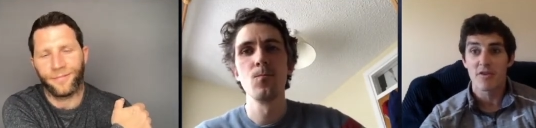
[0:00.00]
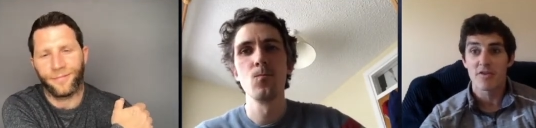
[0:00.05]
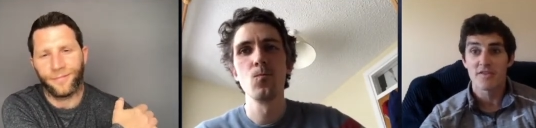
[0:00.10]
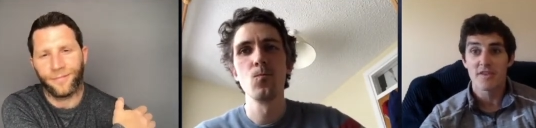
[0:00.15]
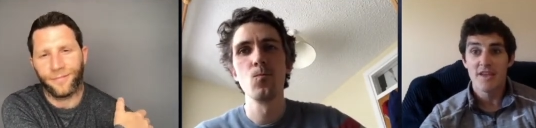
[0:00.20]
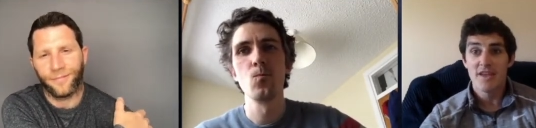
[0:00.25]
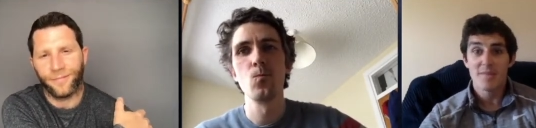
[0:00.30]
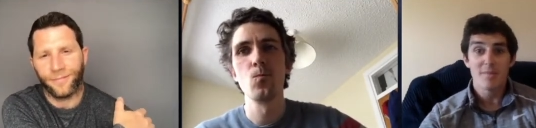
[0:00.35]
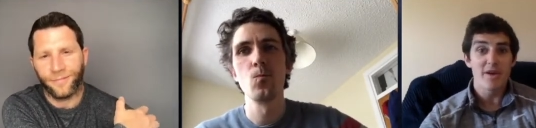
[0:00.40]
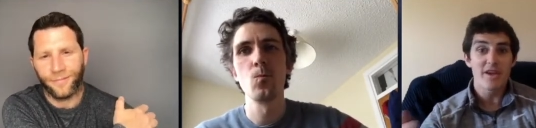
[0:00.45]

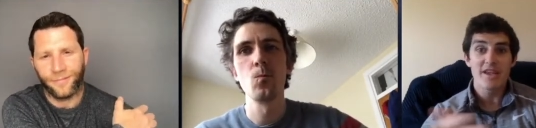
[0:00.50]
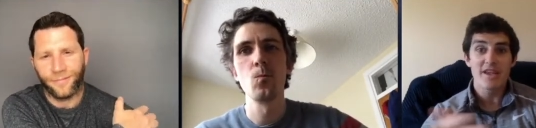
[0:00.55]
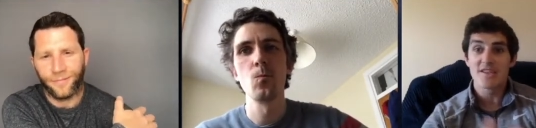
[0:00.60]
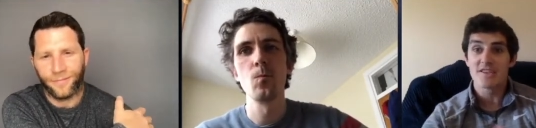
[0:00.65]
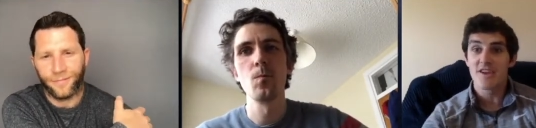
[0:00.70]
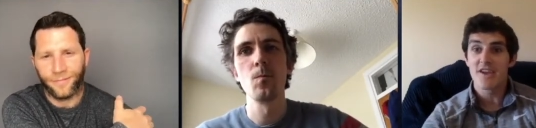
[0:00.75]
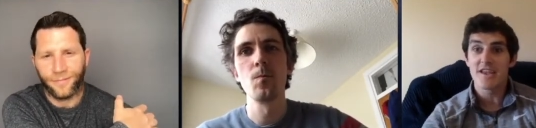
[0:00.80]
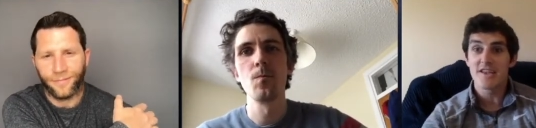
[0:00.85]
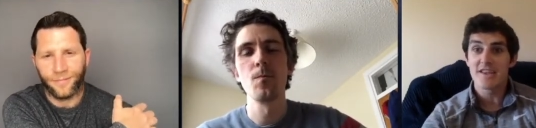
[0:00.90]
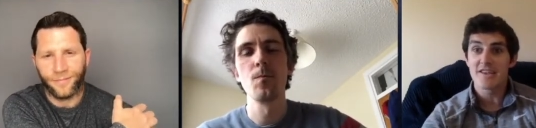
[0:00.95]
Speaker 1: Michael
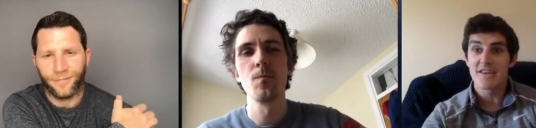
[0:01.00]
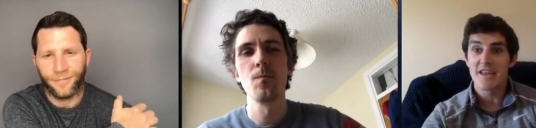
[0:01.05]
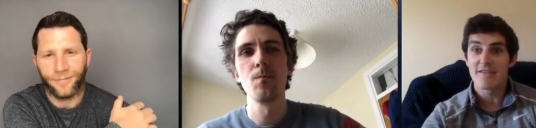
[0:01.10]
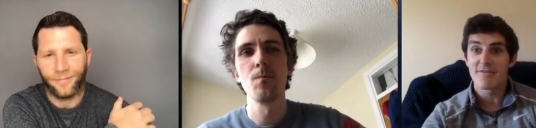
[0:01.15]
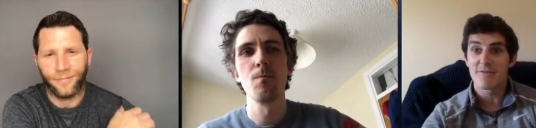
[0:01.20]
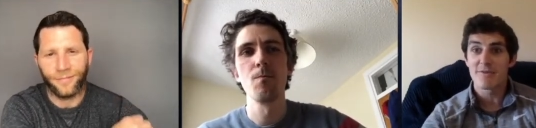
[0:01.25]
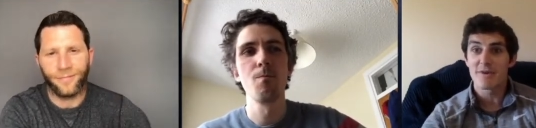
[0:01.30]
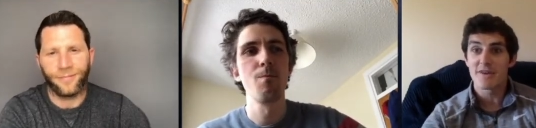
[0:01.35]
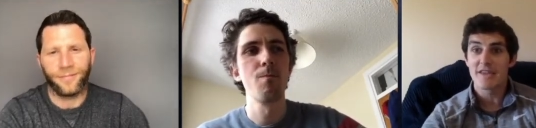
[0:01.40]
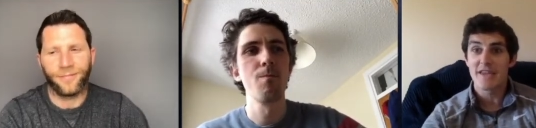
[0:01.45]
Duignan never would
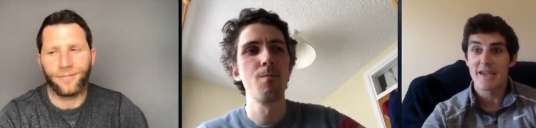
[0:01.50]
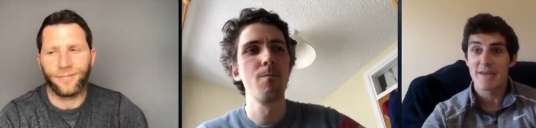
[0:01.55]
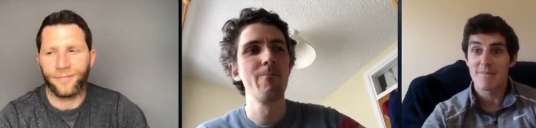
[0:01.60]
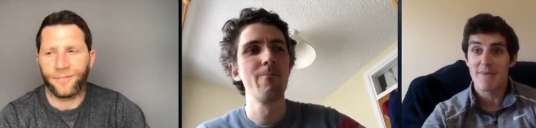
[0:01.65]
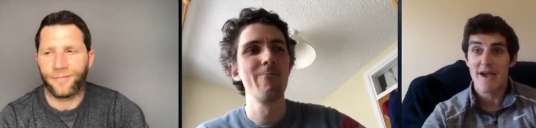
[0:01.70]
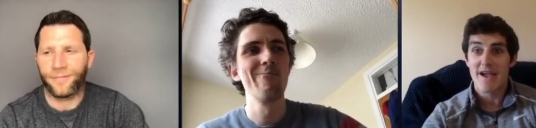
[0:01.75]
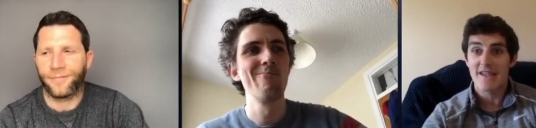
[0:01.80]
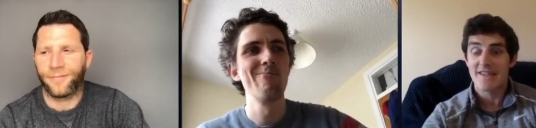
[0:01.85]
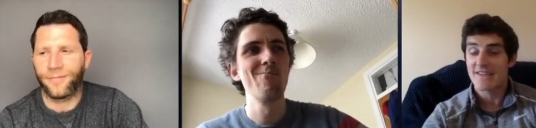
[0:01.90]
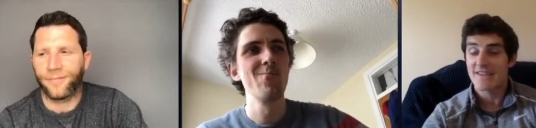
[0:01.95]
have came back
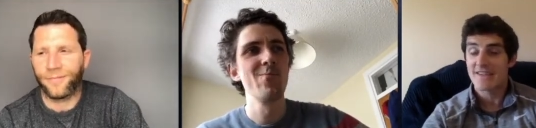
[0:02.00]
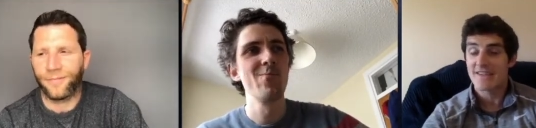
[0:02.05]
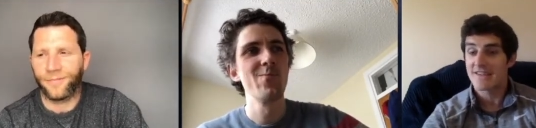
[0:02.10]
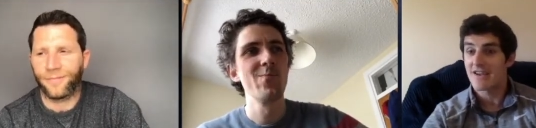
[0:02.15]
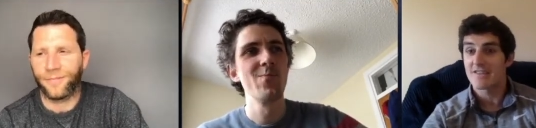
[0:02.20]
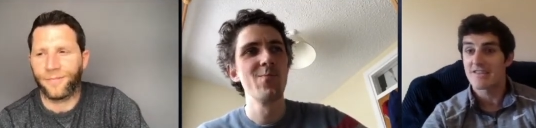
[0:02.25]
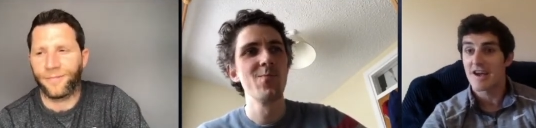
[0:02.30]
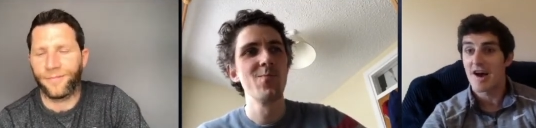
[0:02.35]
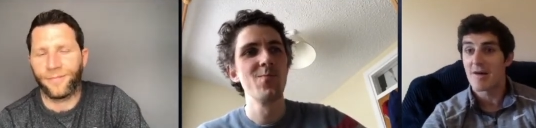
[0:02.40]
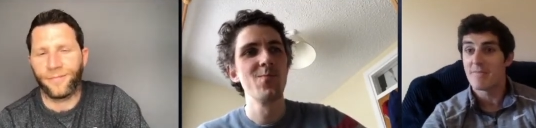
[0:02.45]
and got
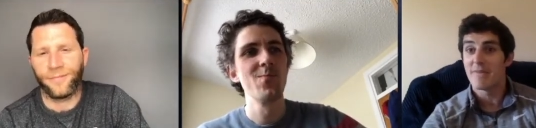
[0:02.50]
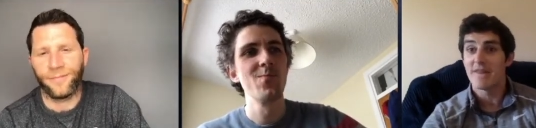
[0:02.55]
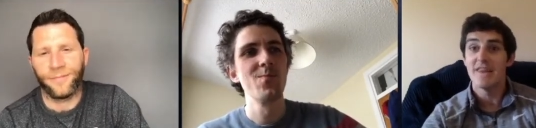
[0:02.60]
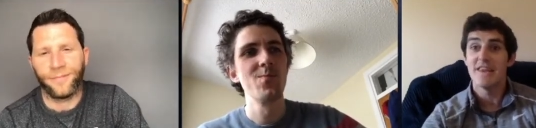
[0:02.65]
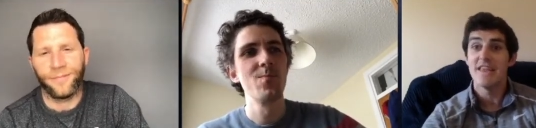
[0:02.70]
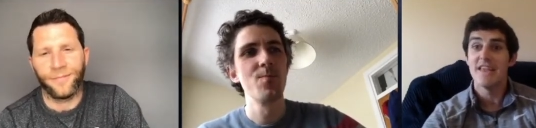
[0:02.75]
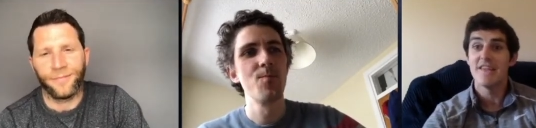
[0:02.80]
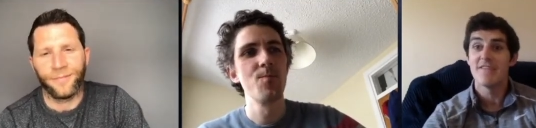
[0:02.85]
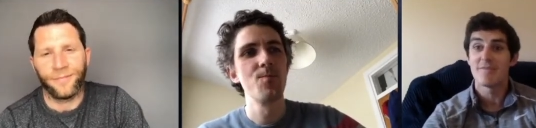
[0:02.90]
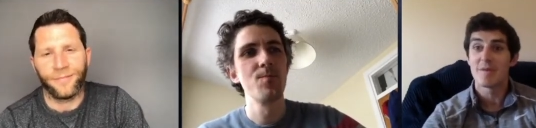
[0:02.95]
that
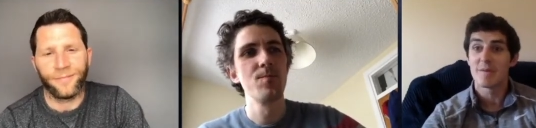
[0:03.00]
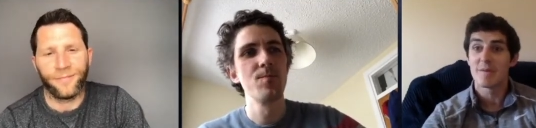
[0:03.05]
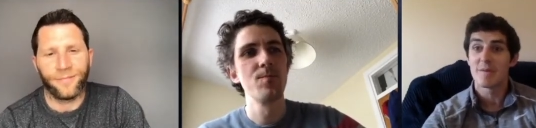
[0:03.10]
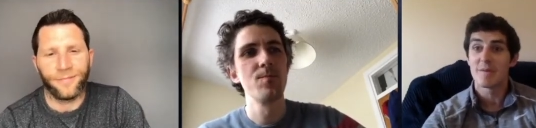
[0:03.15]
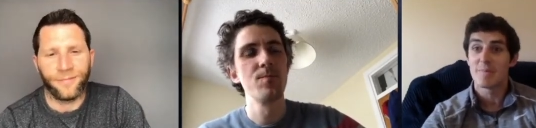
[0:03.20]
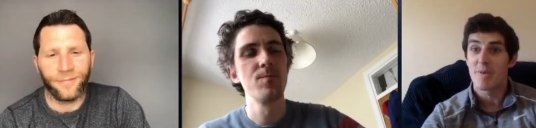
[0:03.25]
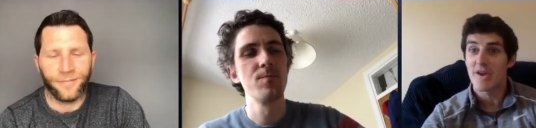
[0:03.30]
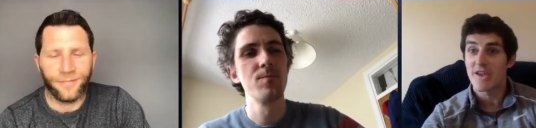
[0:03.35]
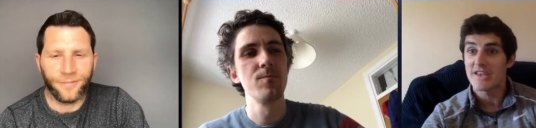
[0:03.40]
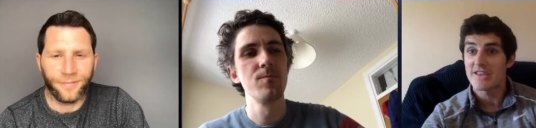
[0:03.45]
unbelievable
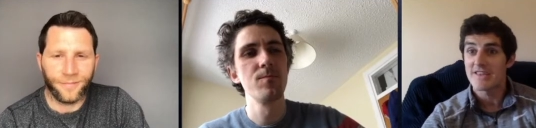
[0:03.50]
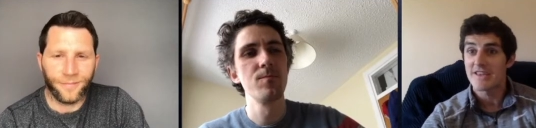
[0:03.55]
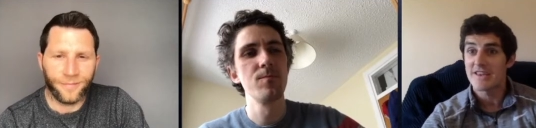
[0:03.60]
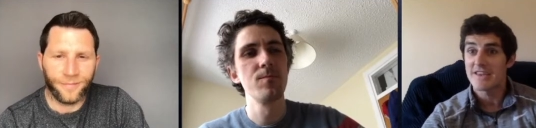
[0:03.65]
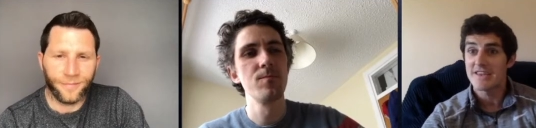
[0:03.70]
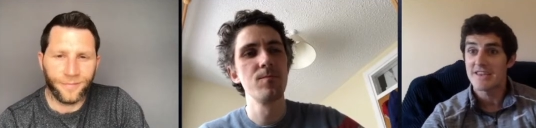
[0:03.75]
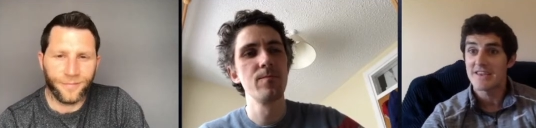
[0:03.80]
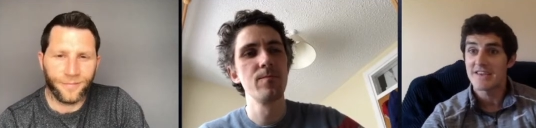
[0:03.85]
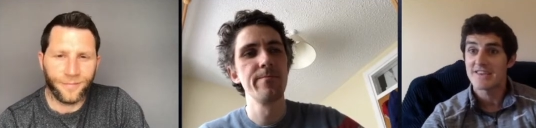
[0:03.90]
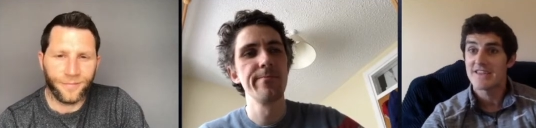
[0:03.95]
point that he did
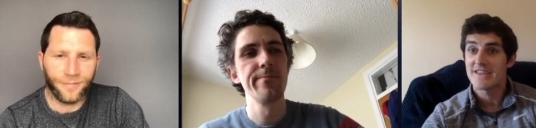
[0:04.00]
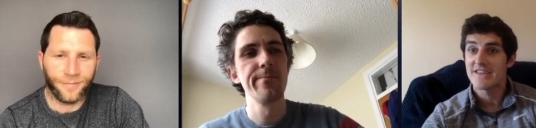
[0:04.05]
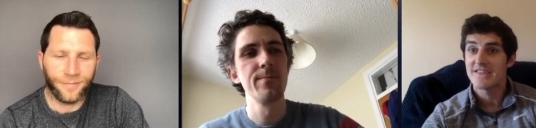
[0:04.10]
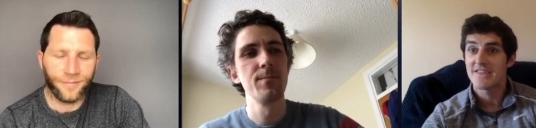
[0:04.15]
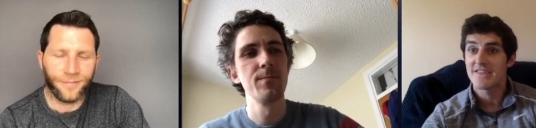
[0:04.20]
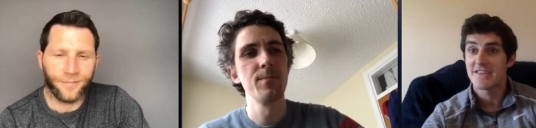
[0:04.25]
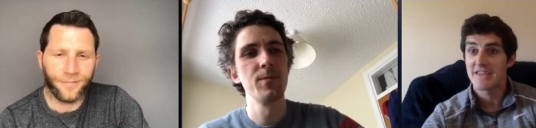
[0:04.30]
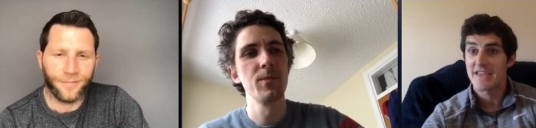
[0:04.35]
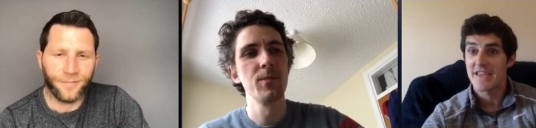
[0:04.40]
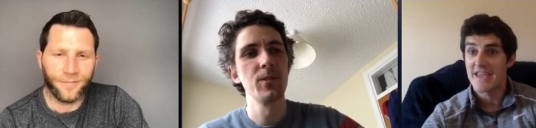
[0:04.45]
at the end of the
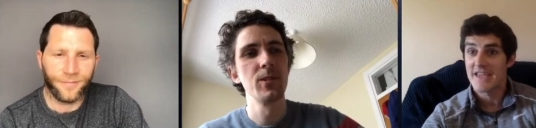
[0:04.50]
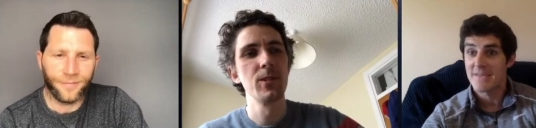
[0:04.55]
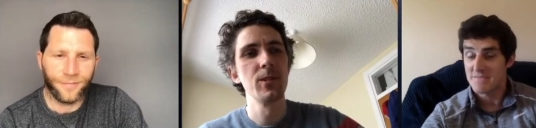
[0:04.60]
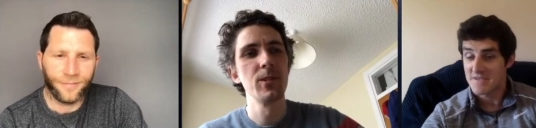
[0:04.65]
game,